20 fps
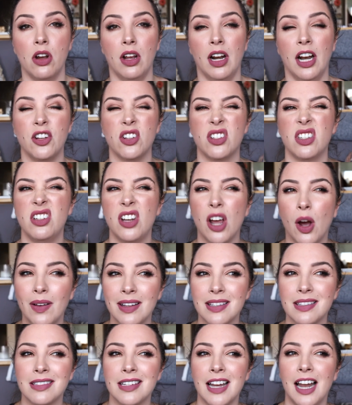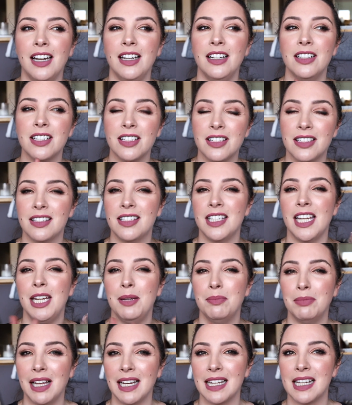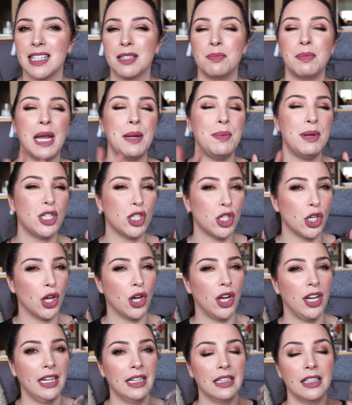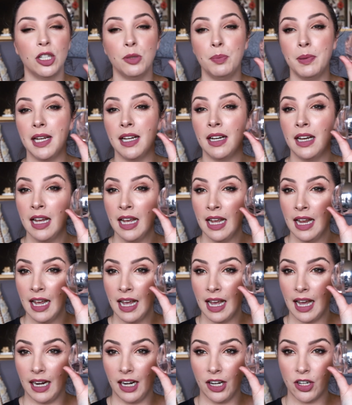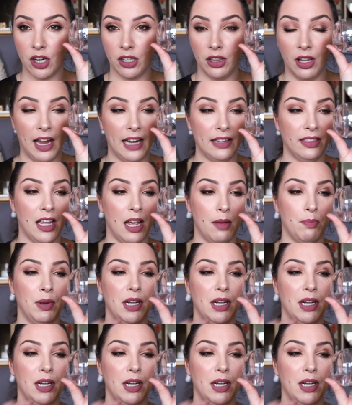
and I just know it's starting to seem like it's maybe turning a little bit, and I don't like that.